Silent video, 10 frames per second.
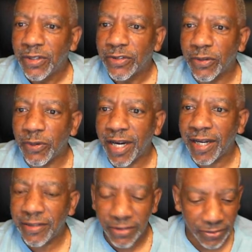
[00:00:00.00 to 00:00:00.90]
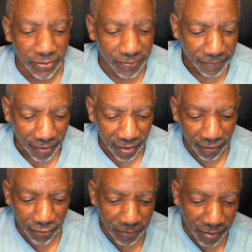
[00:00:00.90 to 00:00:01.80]
So what I do
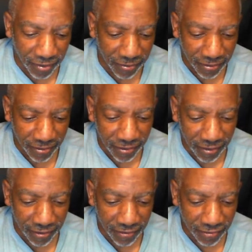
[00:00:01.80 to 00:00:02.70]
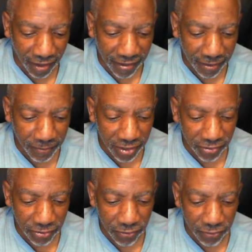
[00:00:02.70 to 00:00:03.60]
every month is I
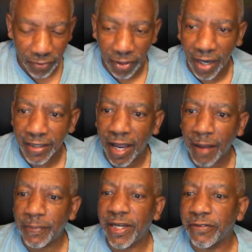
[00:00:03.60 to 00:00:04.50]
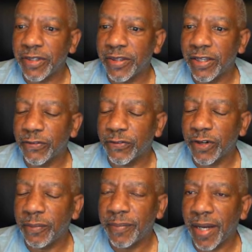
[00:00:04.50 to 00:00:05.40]
copy everything
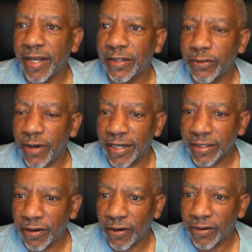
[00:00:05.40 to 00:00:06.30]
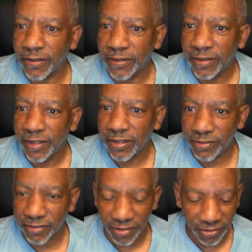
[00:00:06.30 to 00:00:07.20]
from my credit card
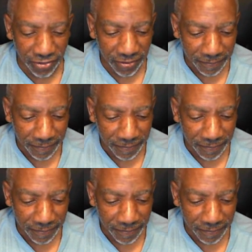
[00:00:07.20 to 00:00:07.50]
usage.